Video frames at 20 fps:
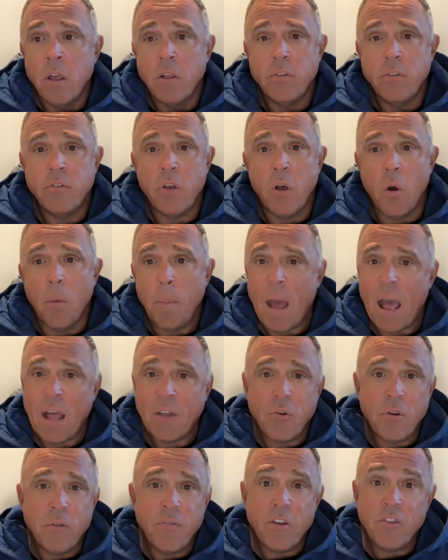So
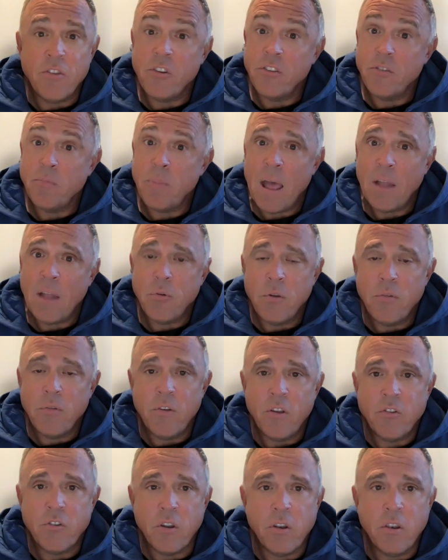Patry fishing.
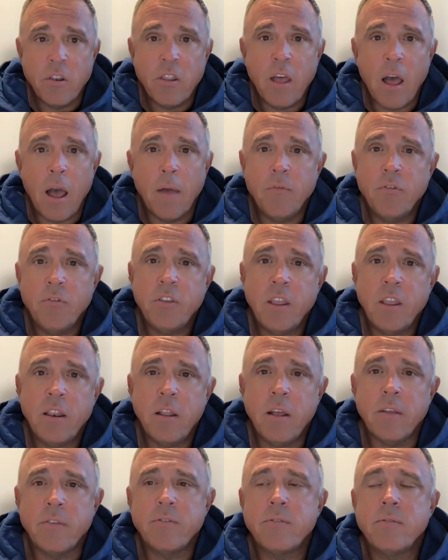I've seen
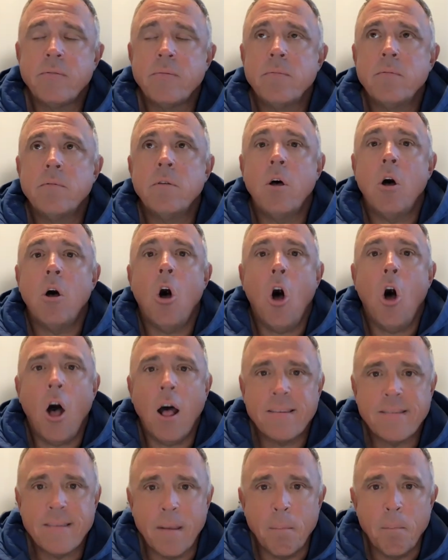a
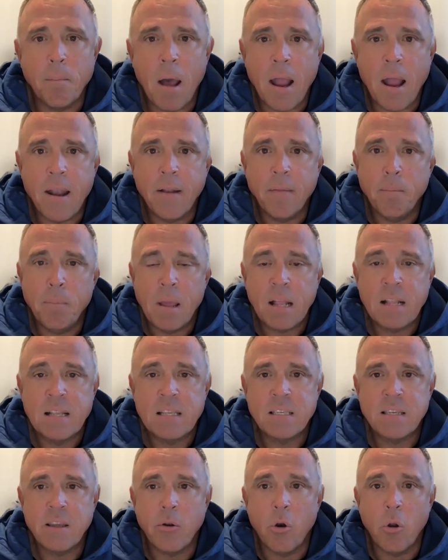awesome bite of big
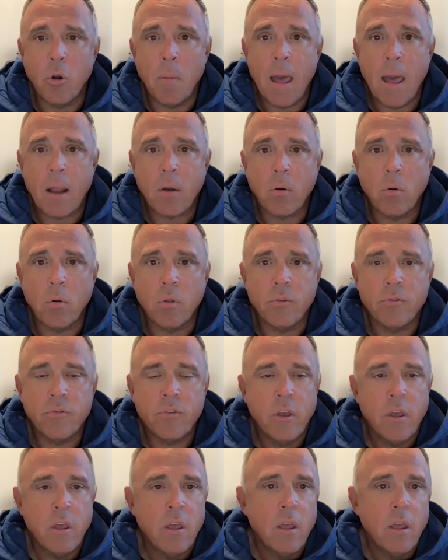Cero mackerels.
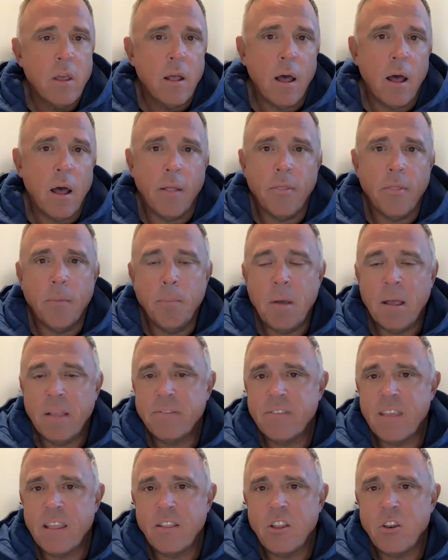The
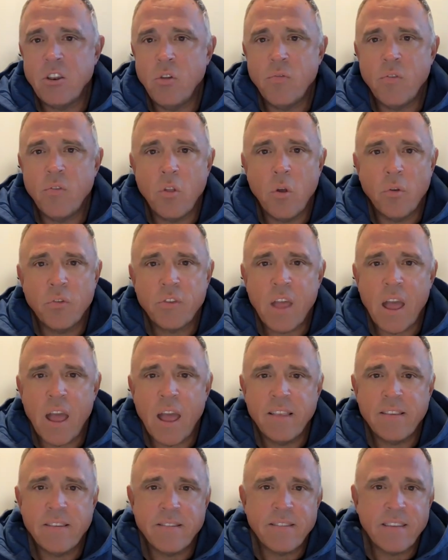best thing to do for those
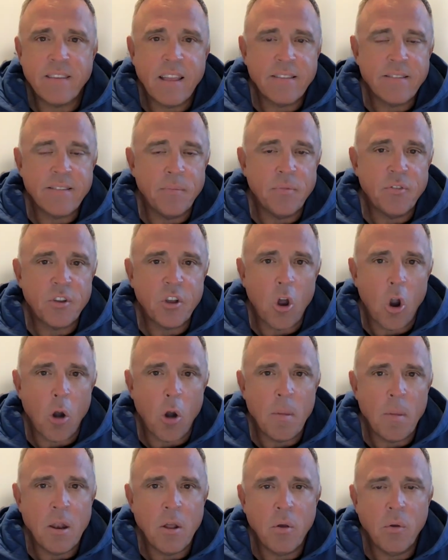guys is to get some
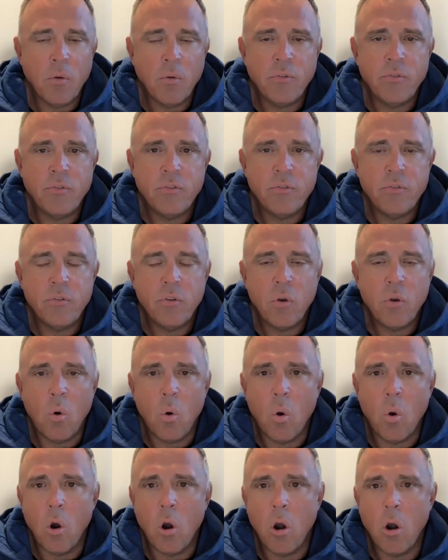cigar minnows
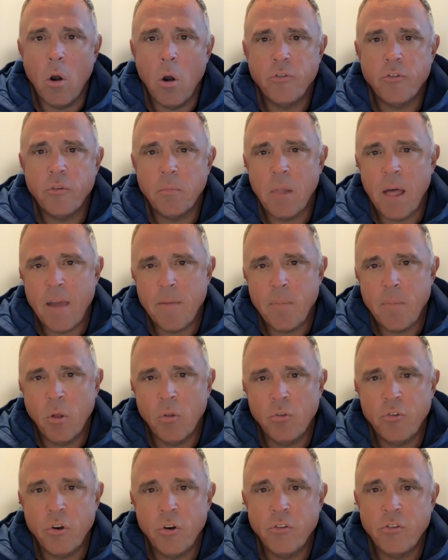or some live
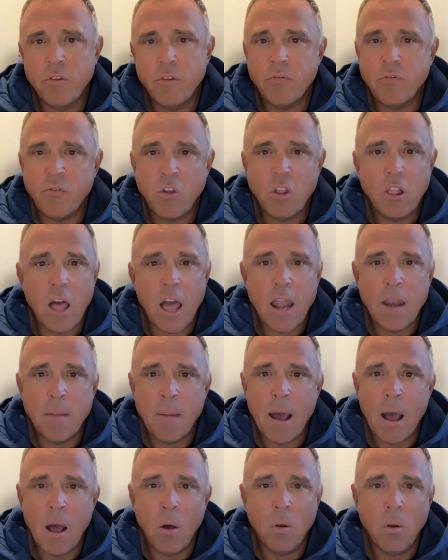pilchers and free line them
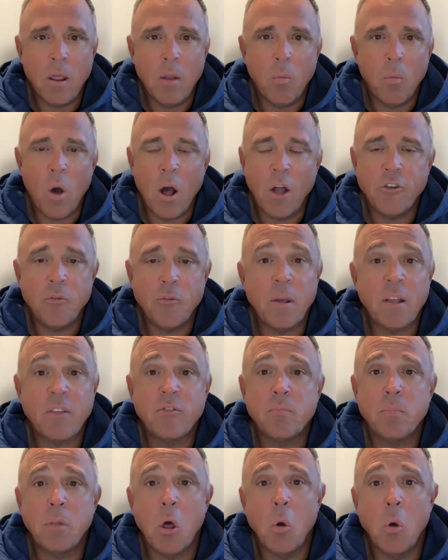out and watch them
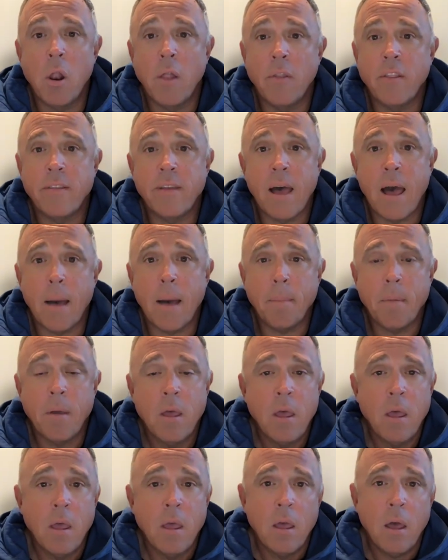explode on the top.
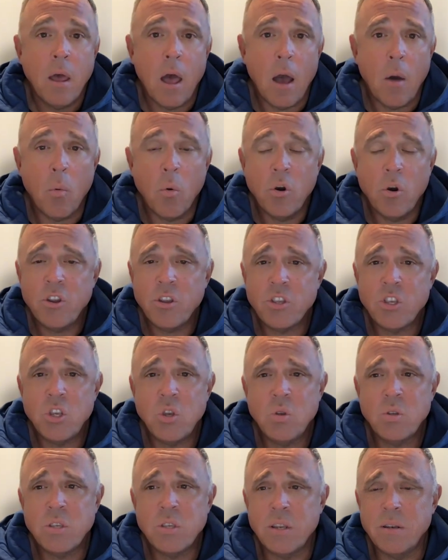We're just
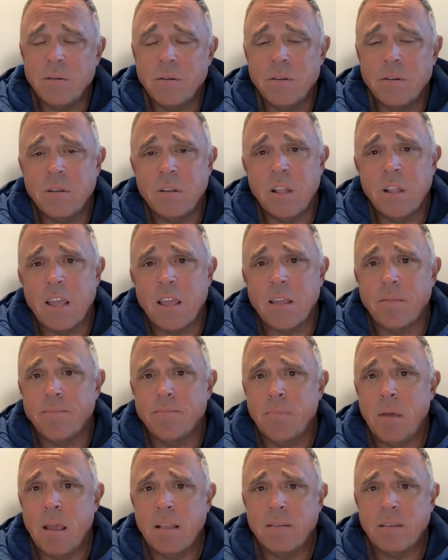using
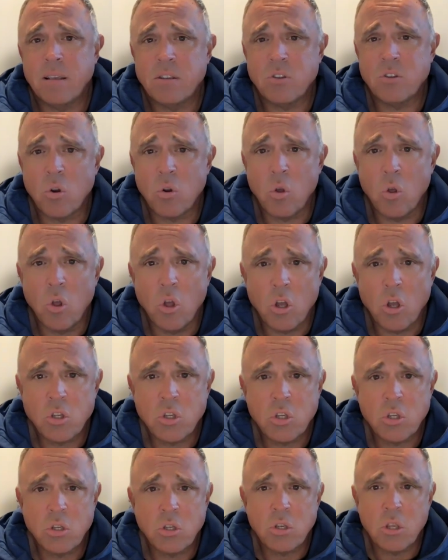like basic circle
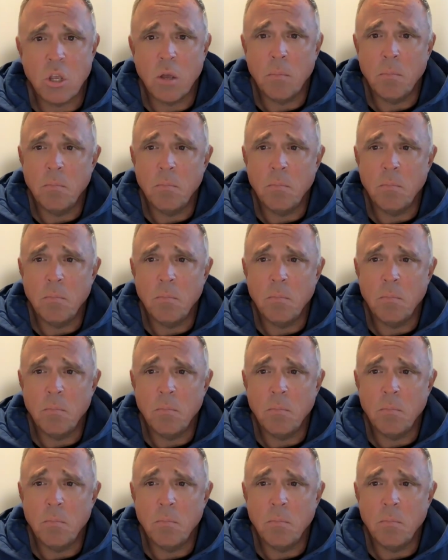hooks.